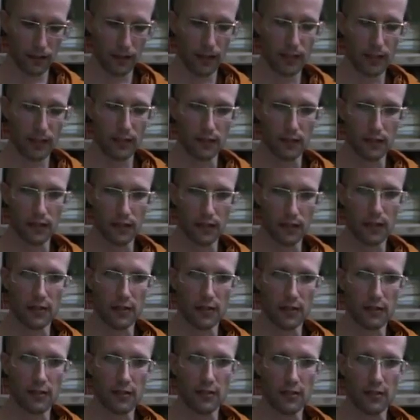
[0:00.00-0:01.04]
the least of their
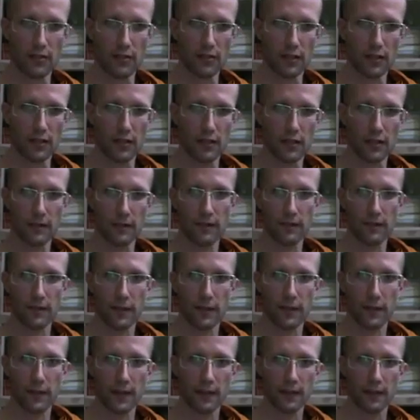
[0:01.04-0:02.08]
concerns, really.
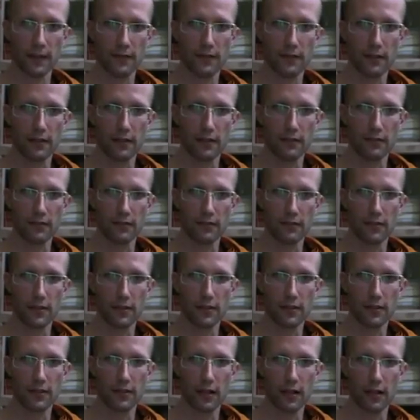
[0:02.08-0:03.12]
If they've
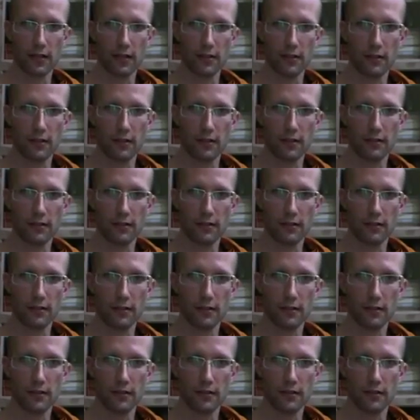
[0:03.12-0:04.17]
still got
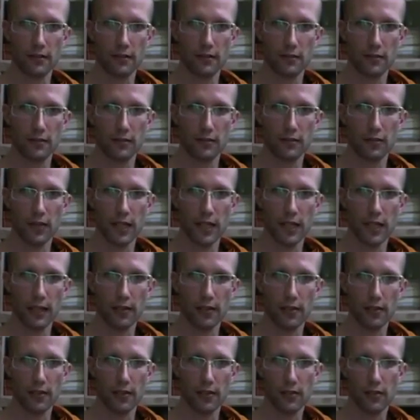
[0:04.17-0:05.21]
greed,
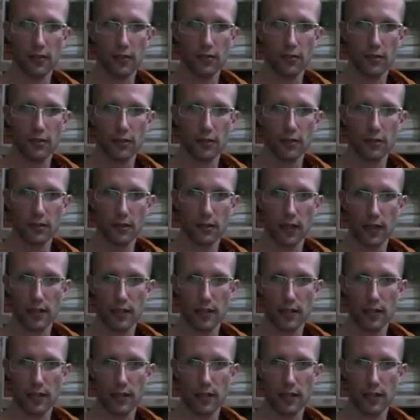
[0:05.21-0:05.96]
anger, and delusion,